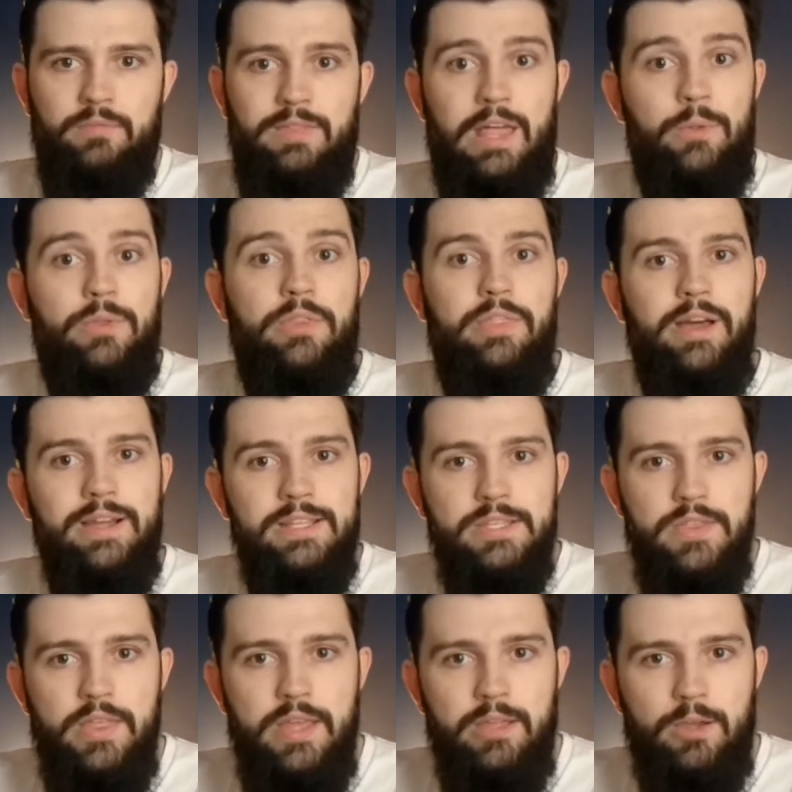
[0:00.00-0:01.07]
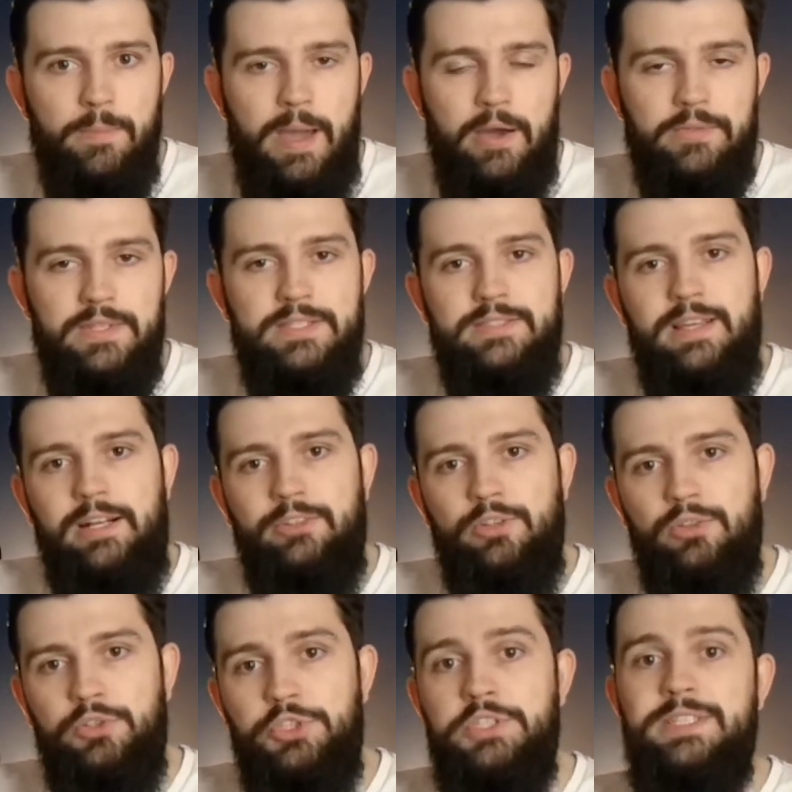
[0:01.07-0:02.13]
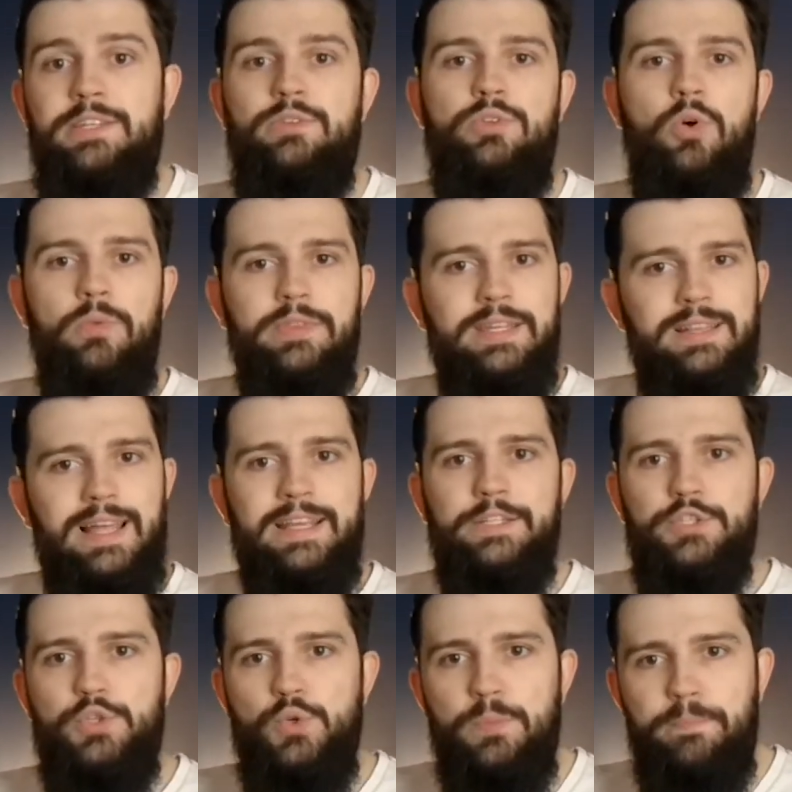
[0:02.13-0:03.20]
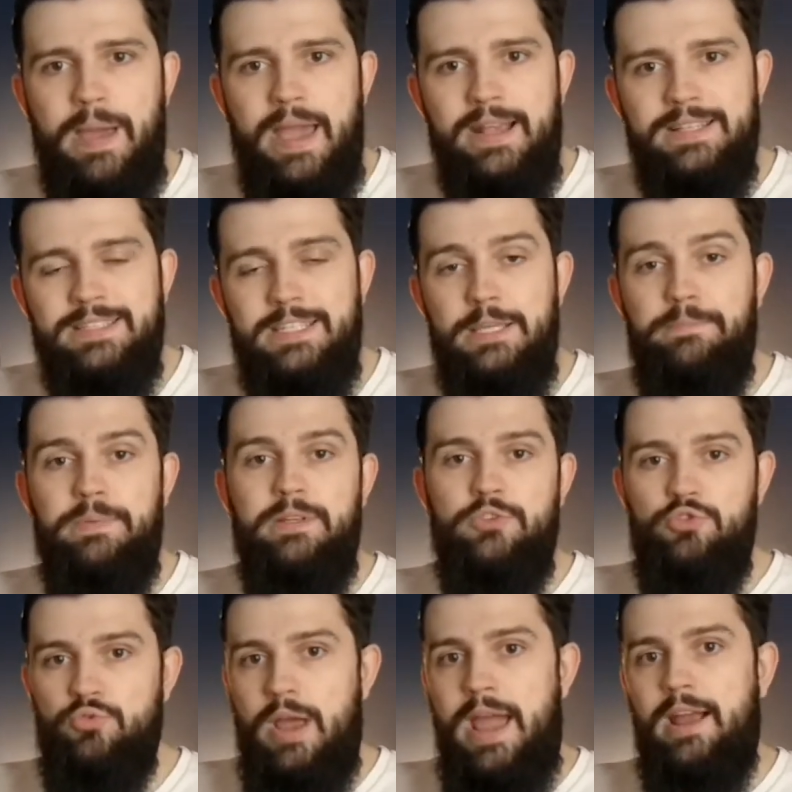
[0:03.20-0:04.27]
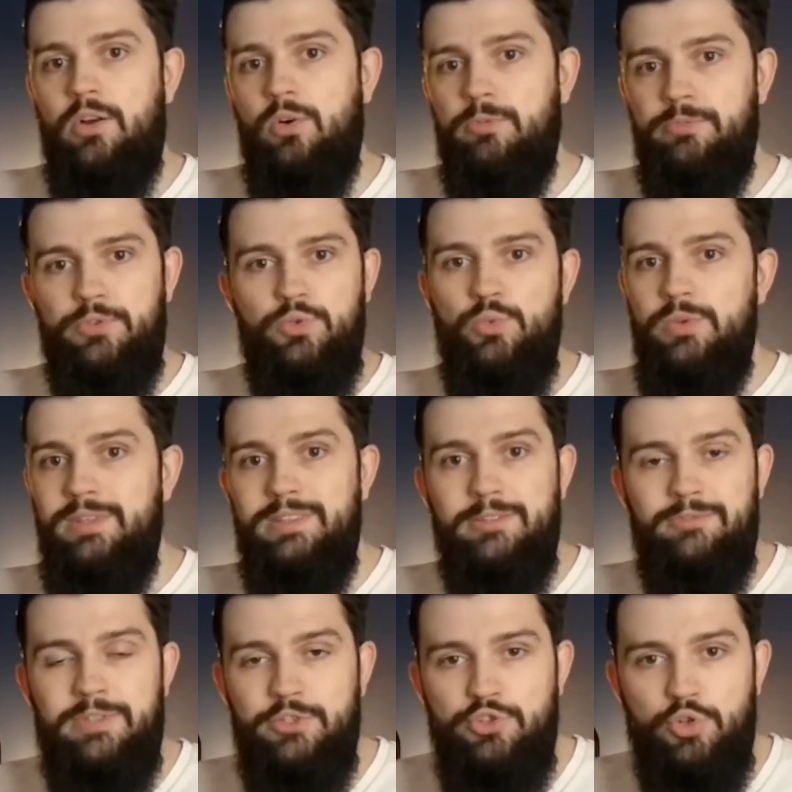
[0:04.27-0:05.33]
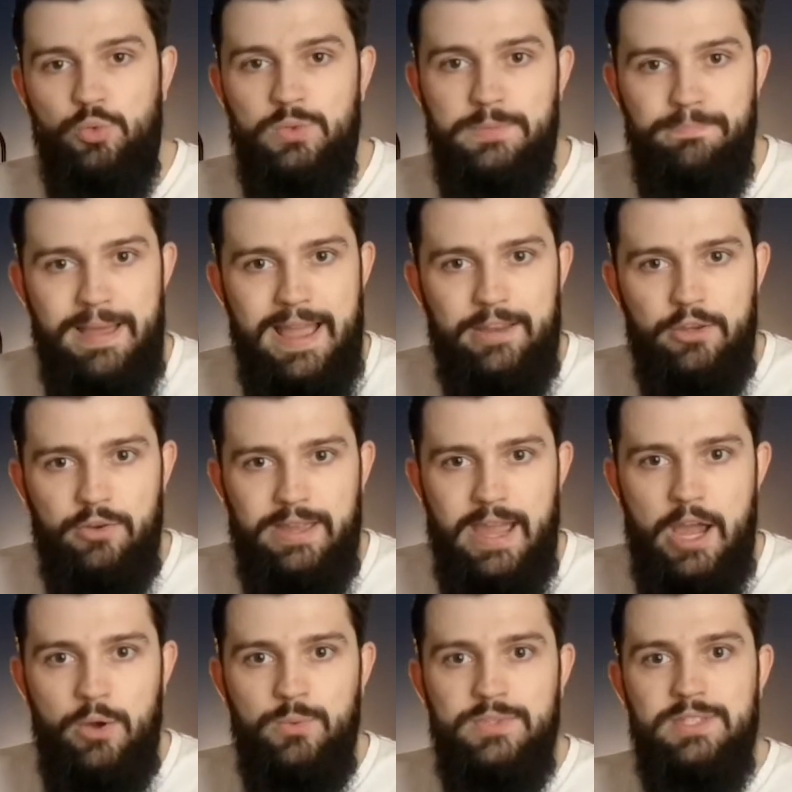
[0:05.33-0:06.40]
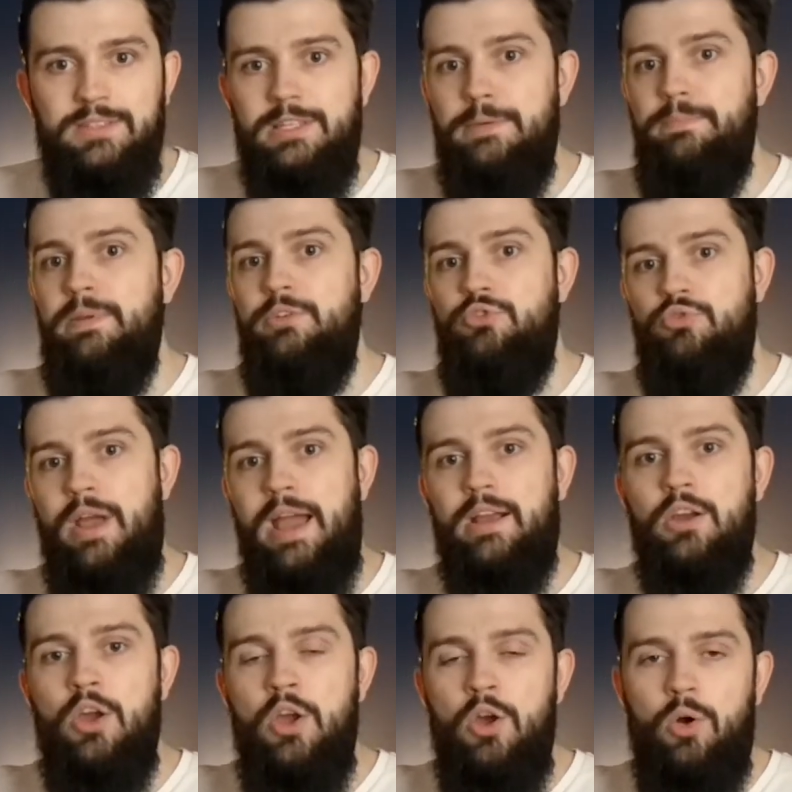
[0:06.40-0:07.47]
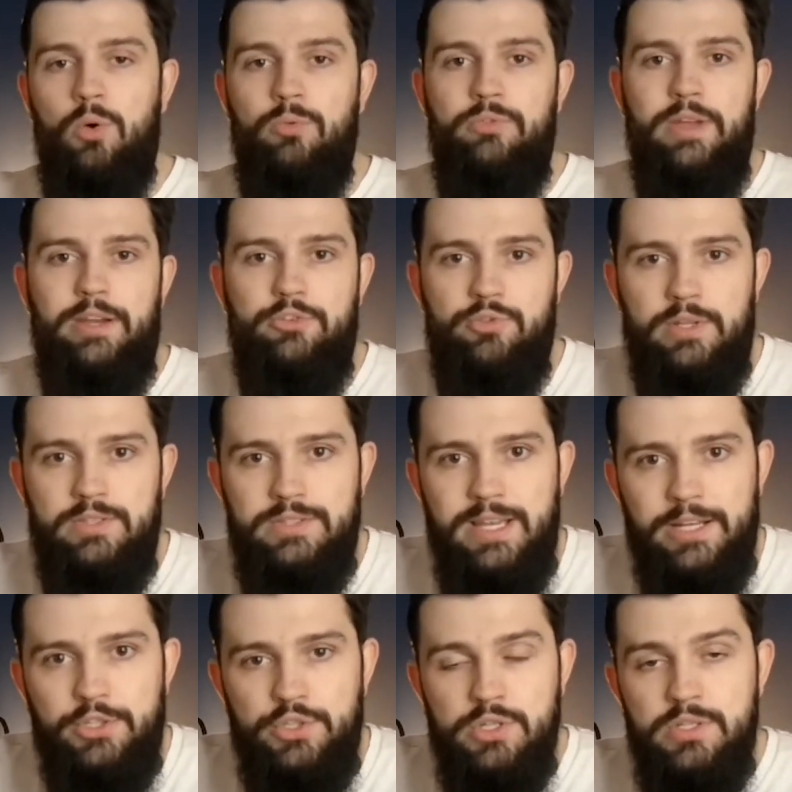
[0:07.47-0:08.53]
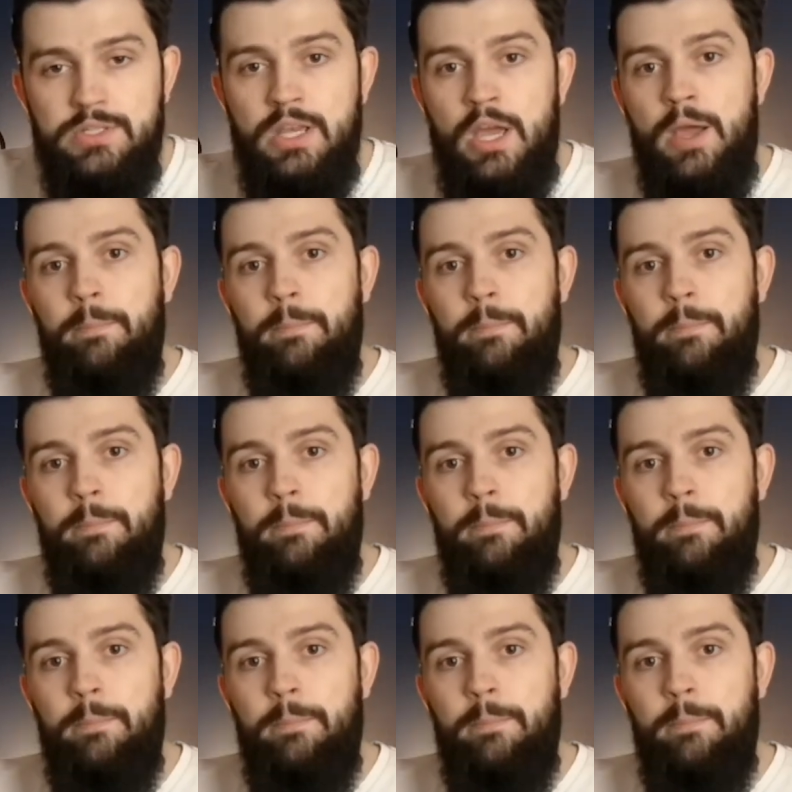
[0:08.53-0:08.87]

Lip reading: Now the nice thing about this technology is that you don't need like two banks keeping track of two individuals' bank accounts and keeping track of their transactions,